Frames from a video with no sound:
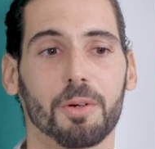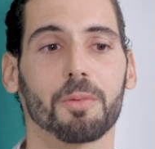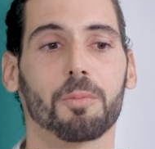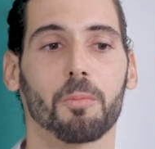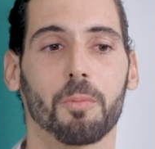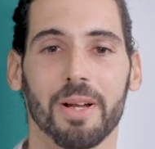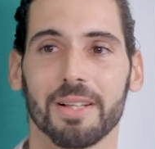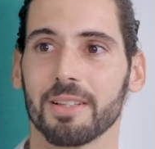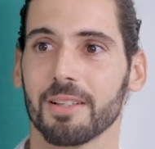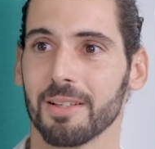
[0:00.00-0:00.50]

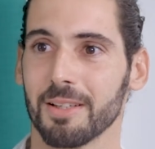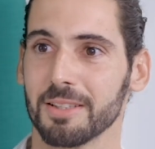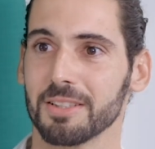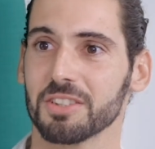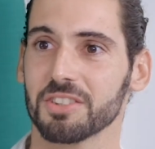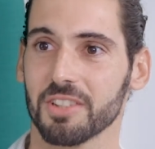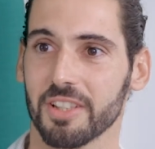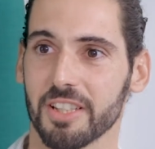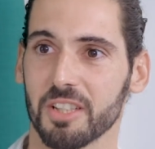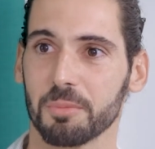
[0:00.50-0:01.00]
when did I
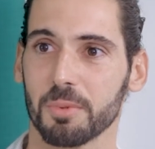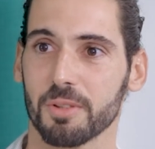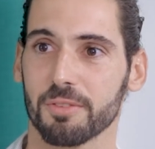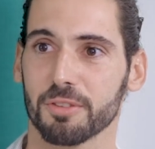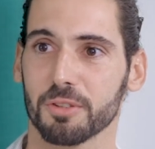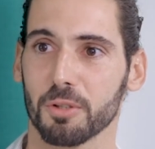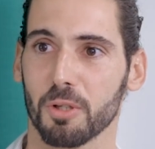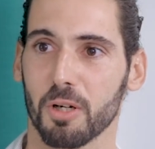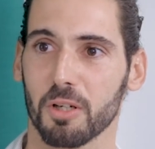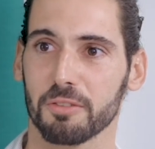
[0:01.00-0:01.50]
decide to be a
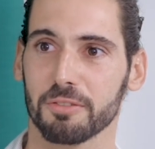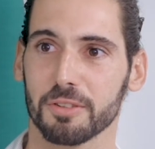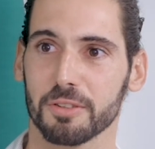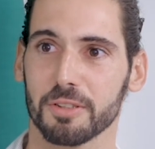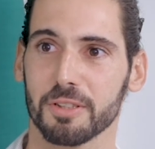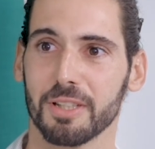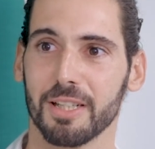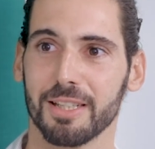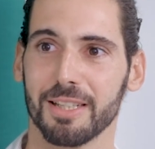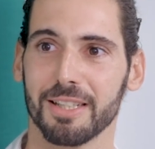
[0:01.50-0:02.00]

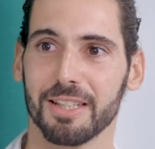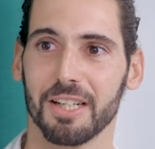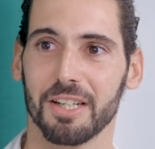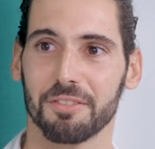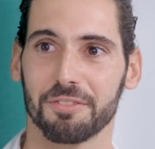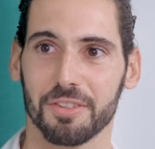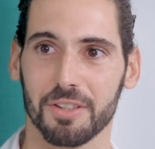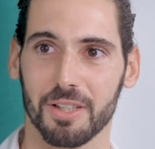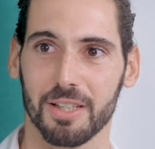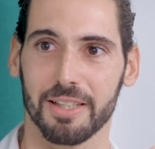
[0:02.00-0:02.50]
photographer? I
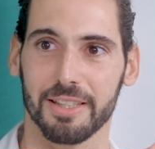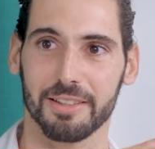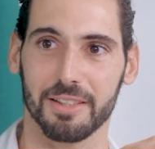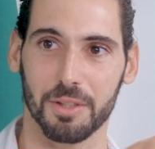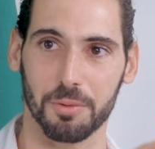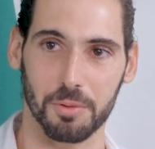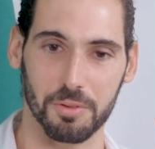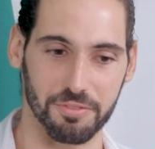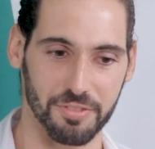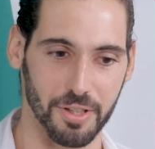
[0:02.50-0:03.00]
feel like
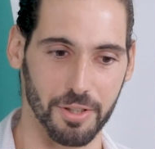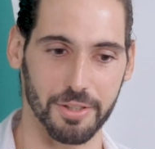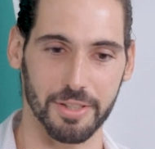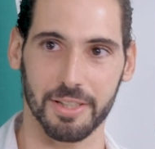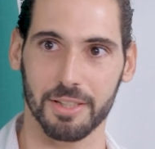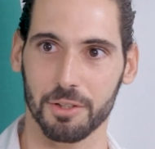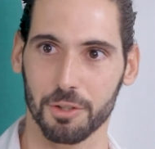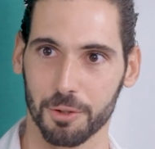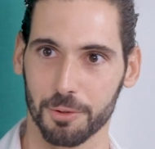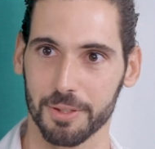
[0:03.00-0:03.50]
there were
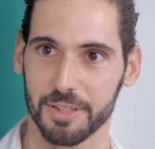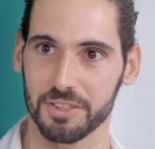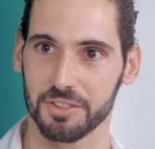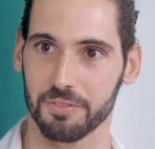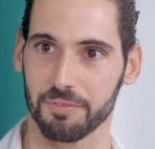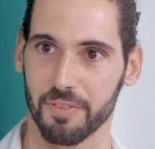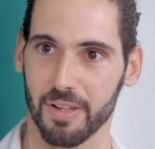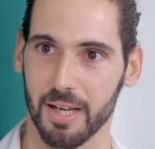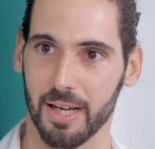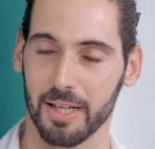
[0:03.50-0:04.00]
varying degrees
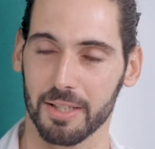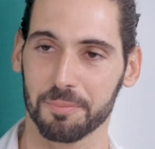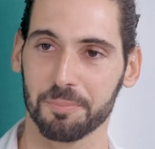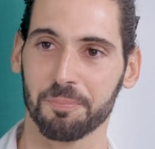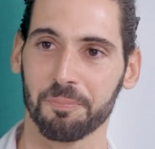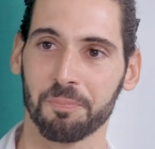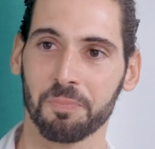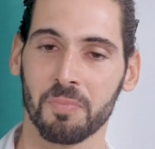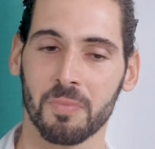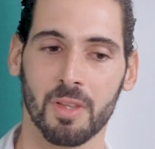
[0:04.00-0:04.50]
of that,
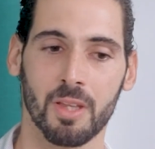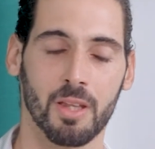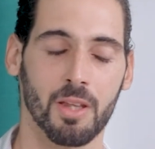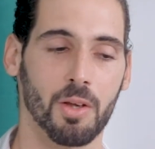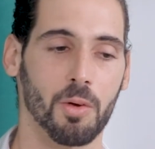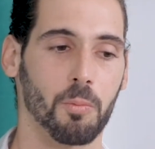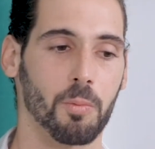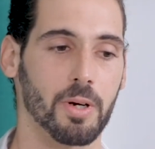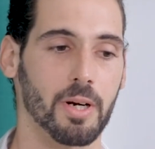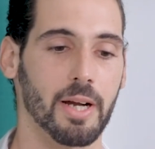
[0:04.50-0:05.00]

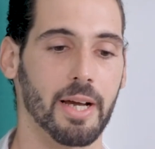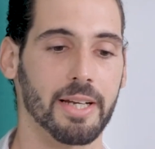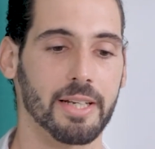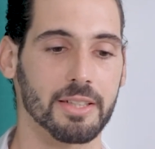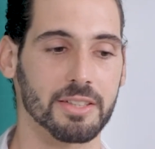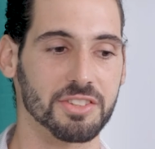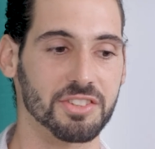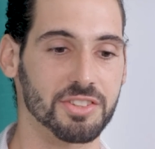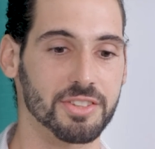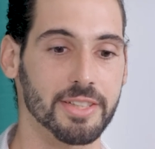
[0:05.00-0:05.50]
where I
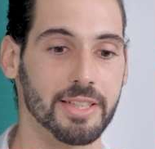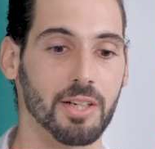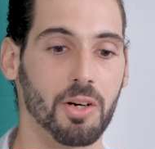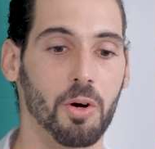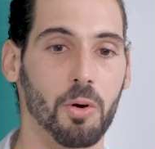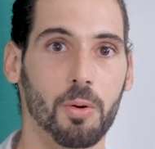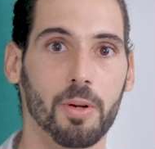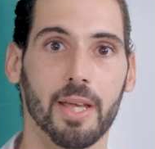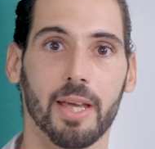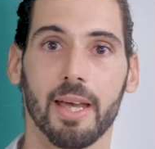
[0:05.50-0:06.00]
could see,
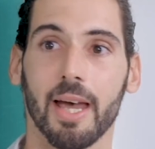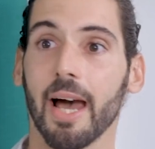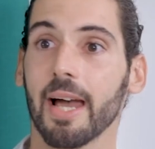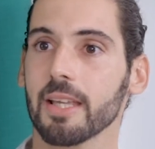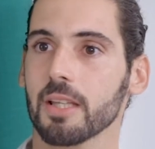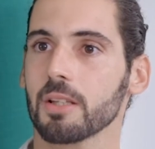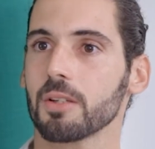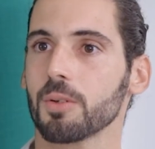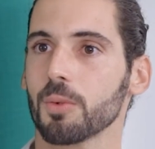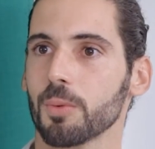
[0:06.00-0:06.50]
okay, I
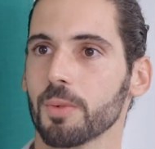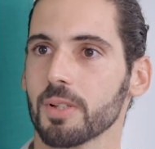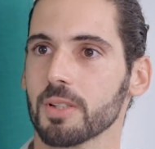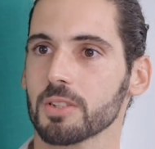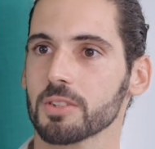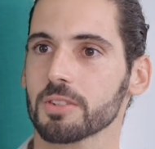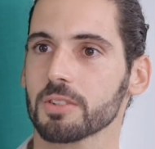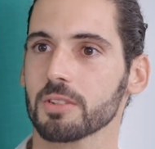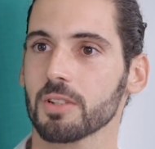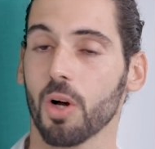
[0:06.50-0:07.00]
can do
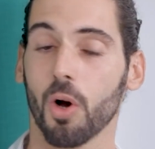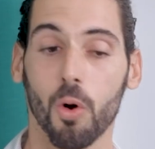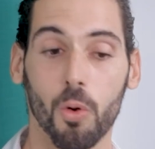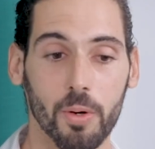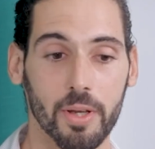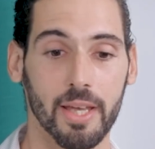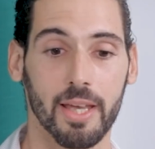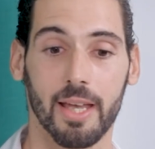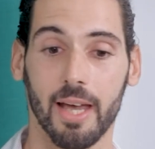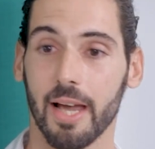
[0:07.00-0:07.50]
this.
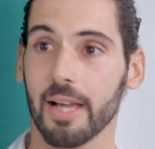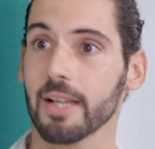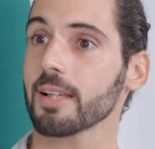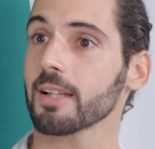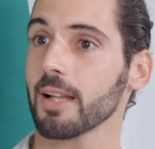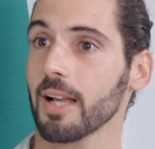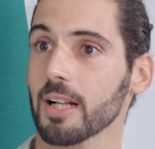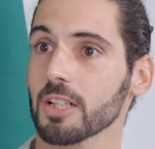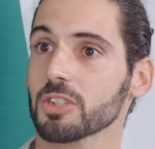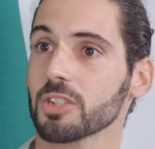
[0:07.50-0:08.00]
Okay, I
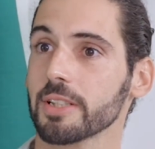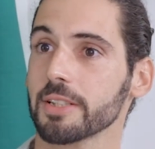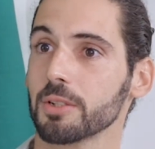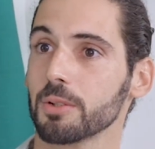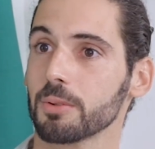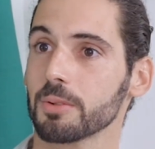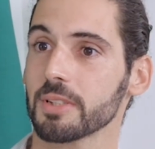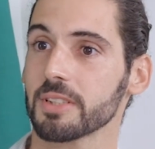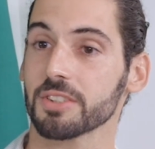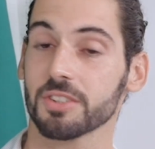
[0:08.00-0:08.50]
can actually
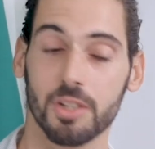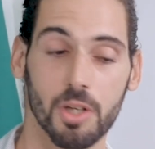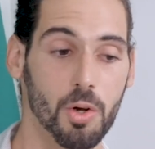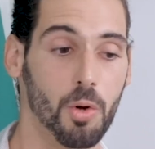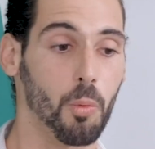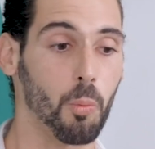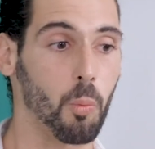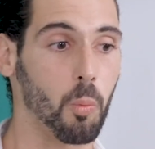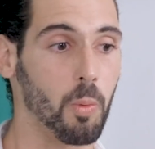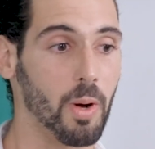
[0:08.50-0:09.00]
do this.
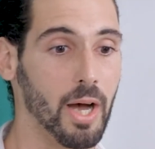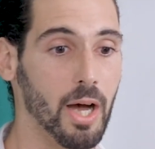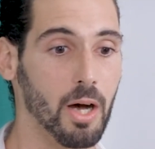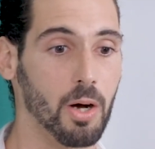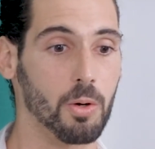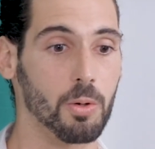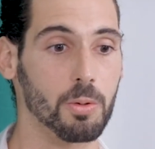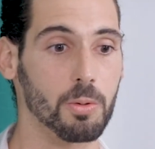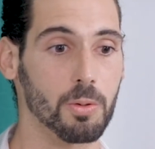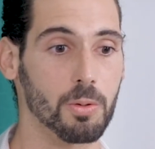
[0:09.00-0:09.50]

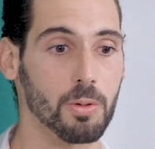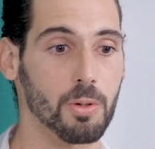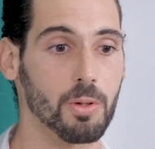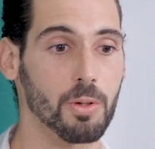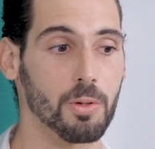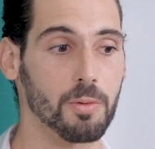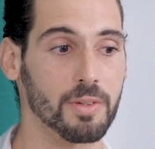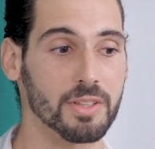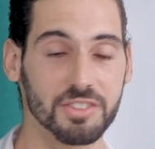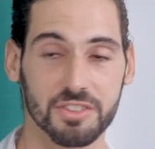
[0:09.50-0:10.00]
Wow,
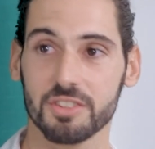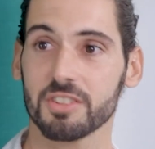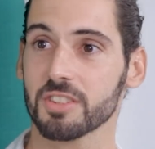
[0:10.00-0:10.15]
this is